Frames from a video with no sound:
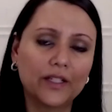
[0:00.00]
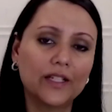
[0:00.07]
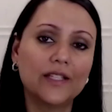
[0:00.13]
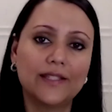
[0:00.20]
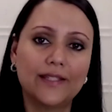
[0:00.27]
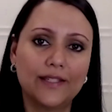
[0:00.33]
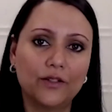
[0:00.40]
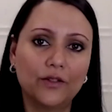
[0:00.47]

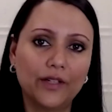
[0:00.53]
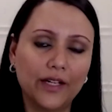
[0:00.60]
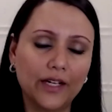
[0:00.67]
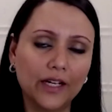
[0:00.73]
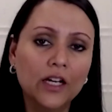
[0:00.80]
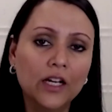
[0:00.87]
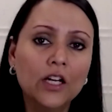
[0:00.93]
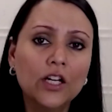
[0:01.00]

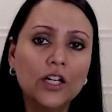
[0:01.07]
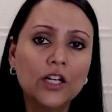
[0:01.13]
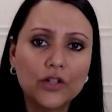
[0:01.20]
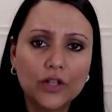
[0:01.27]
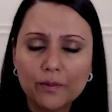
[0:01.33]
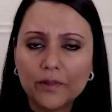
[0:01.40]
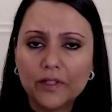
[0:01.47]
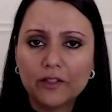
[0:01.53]
considering
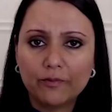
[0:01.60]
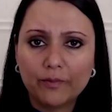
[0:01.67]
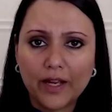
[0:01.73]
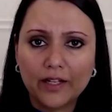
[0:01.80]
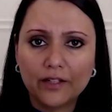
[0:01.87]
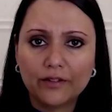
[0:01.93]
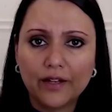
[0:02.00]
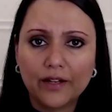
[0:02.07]
treatment of
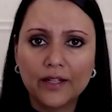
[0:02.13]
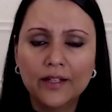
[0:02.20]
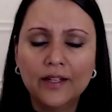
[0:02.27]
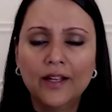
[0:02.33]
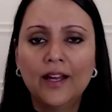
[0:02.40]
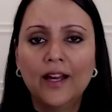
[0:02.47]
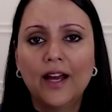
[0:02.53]
migraine.